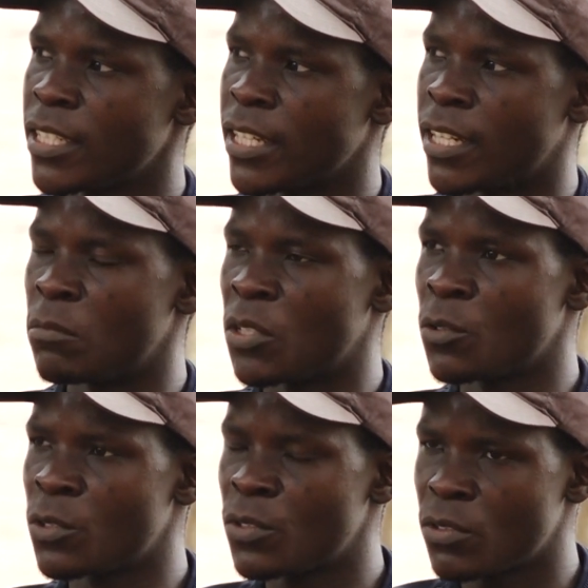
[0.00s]
Yeah,
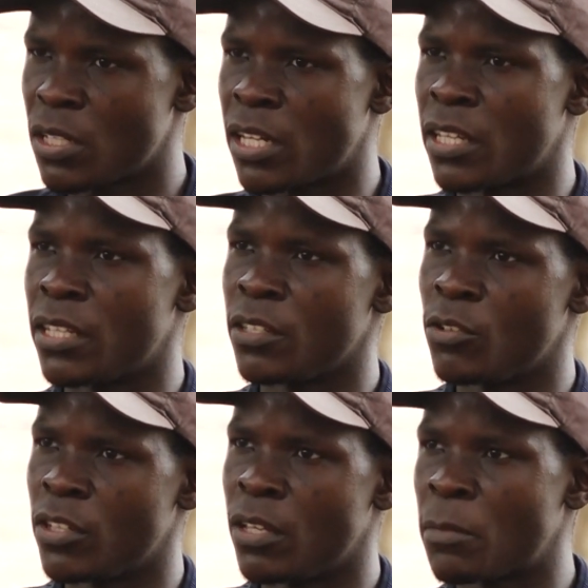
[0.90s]
because
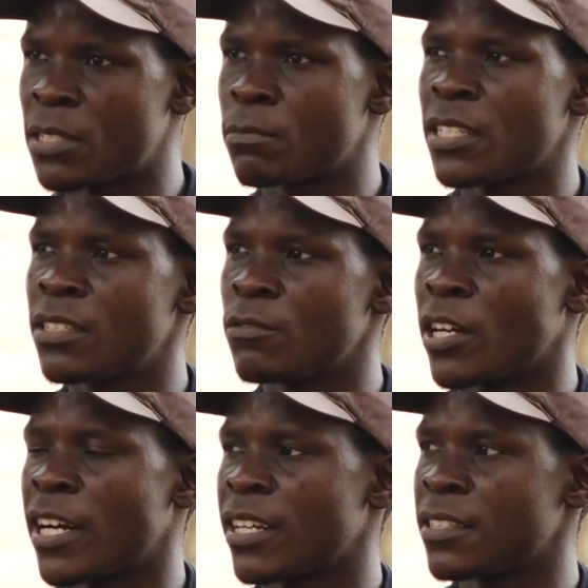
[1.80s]
the perspective you
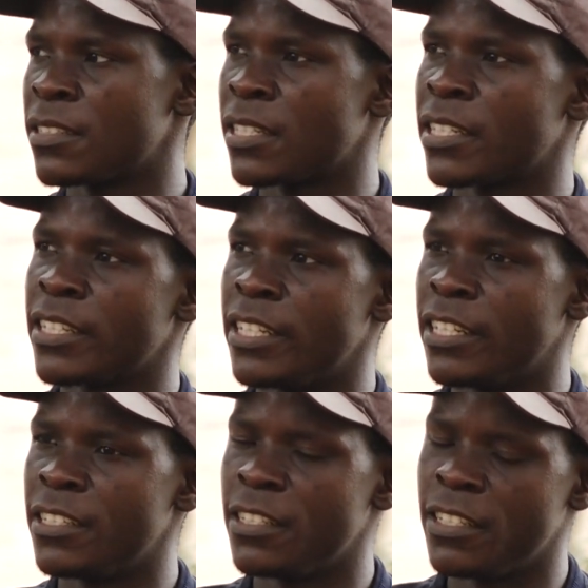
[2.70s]
are currently taking in
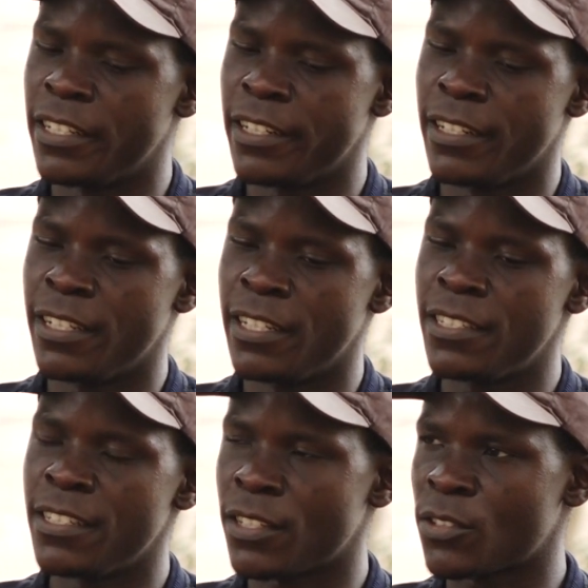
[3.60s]

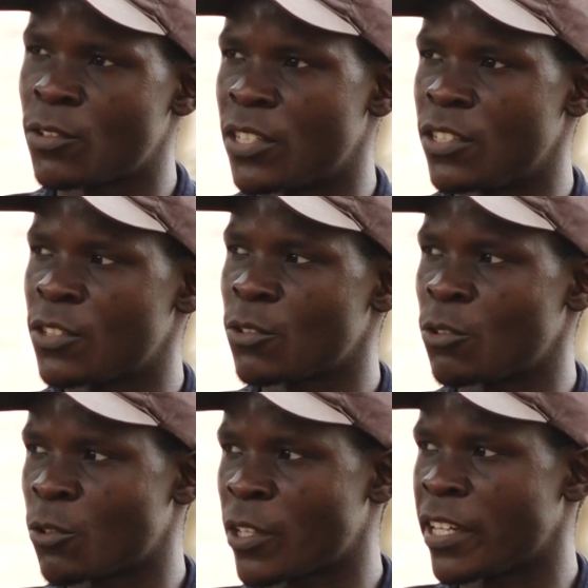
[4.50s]
indigenous knowledge is
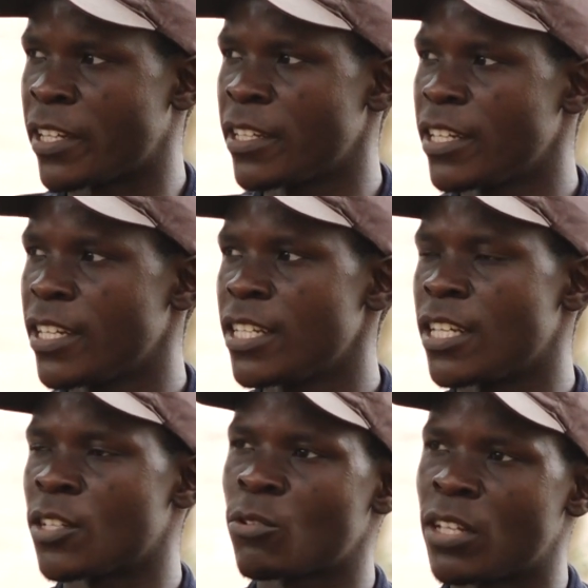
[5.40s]
not okay.
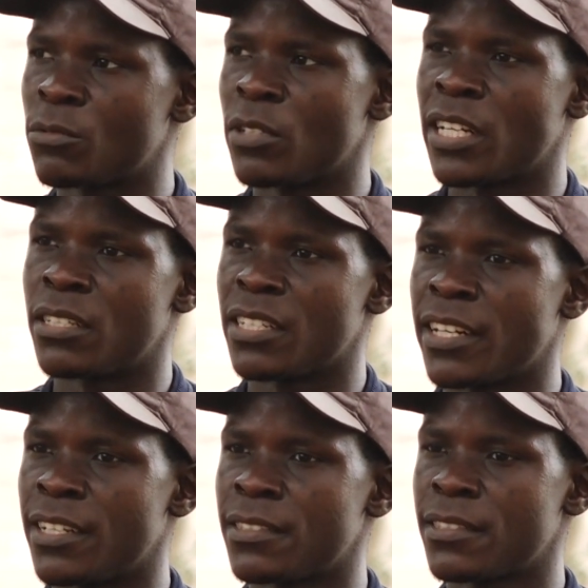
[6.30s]
Yeah, so that we can
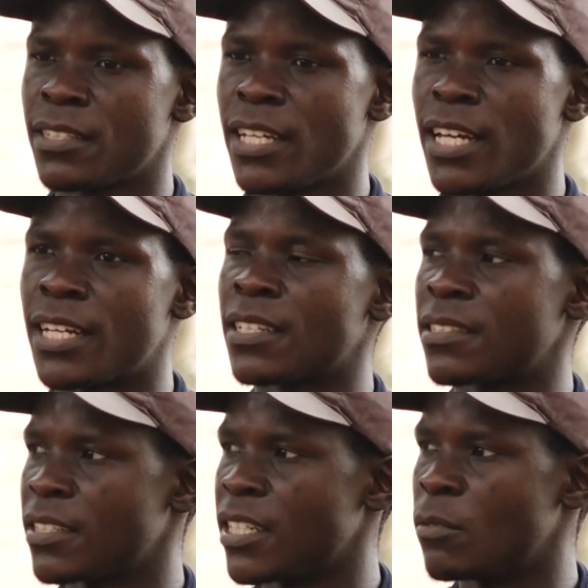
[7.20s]
create a
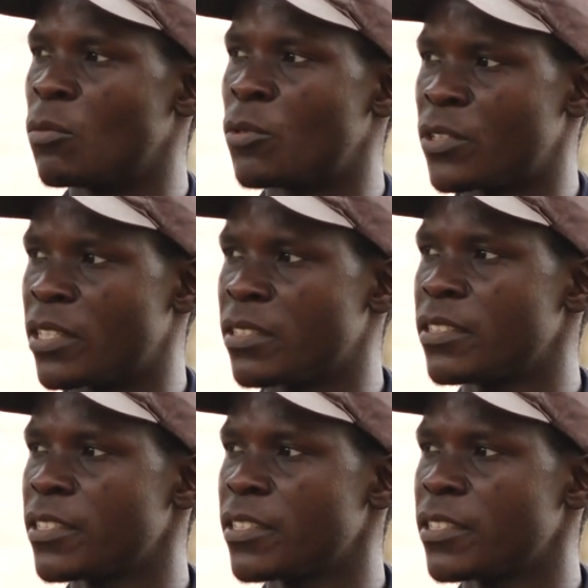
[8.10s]
sustainable model.